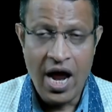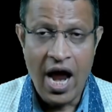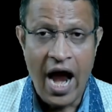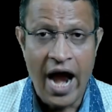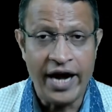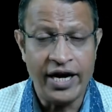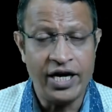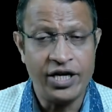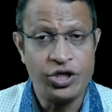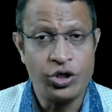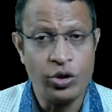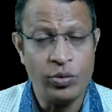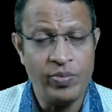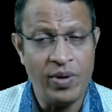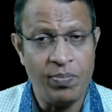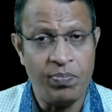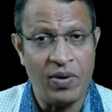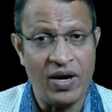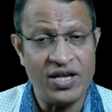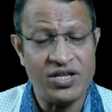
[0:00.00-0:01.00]
And it should be
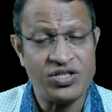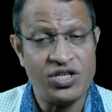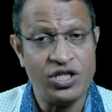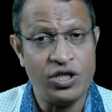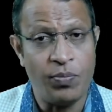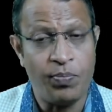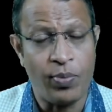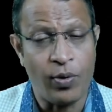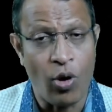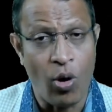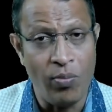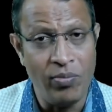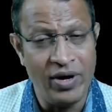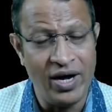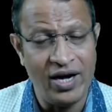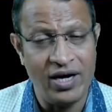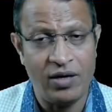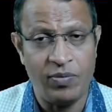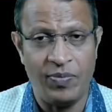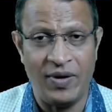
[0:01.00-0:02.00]
placed in the
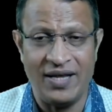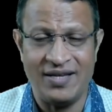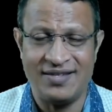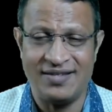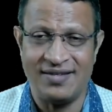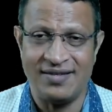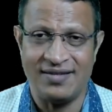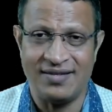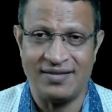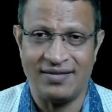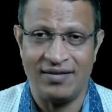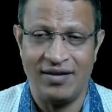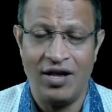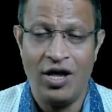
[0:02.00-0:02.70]
prominent places